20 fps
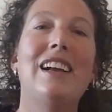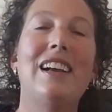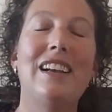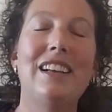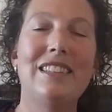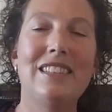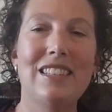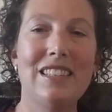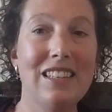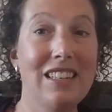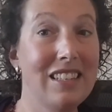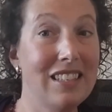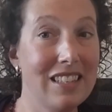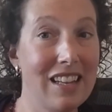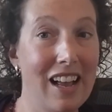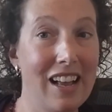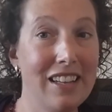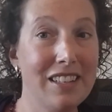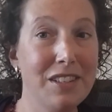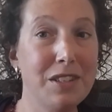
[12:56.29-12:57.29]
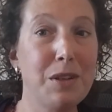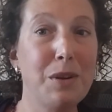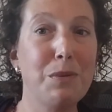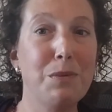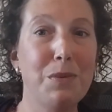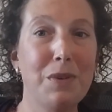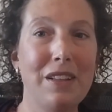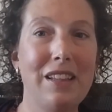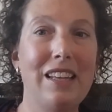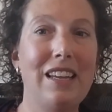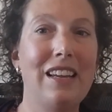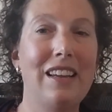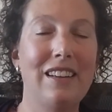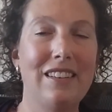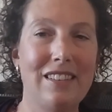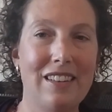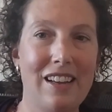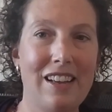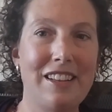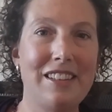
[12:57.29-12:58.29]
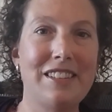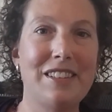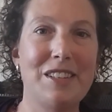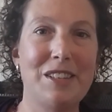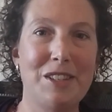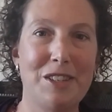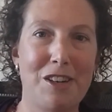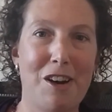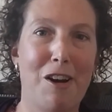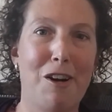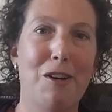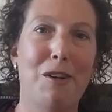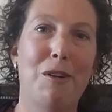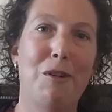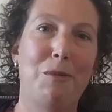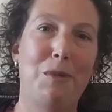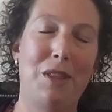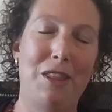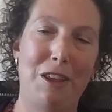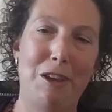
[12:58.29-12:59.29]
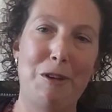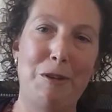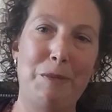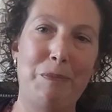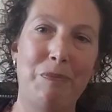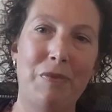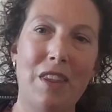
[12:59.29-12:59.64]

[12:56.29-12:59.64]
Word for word: and success really does start with you.